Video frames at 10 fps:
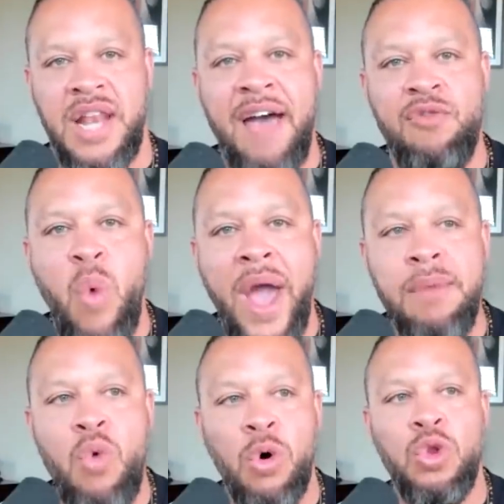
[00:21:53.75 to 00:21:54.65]
and have way
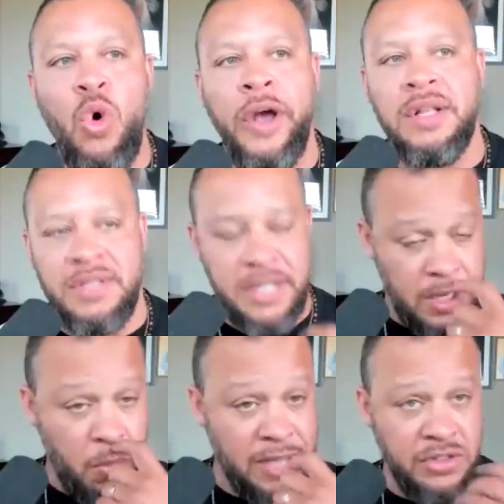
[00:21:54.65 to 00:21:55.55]
more loyalty
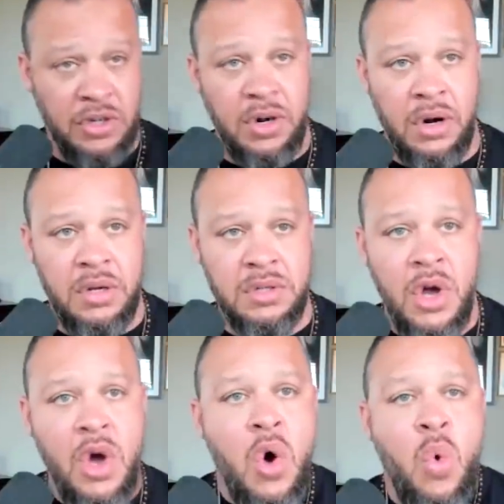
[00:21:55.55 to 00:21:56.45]
than Western girls.
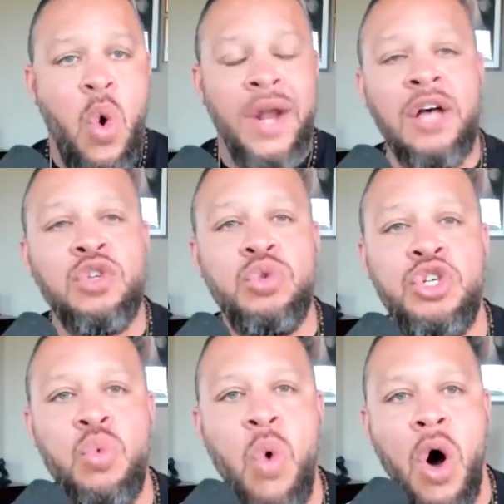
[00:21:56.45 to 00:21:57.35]
What else
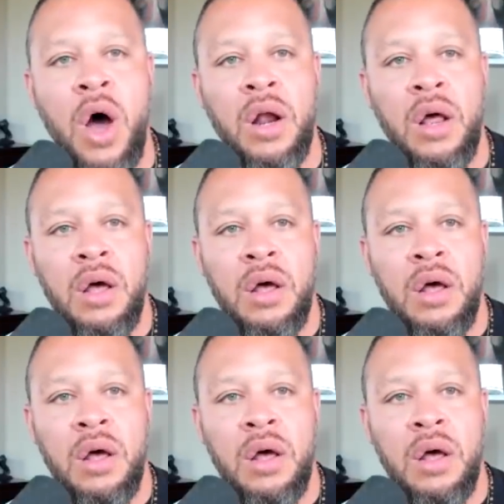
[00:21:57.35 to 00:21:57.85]
would you want?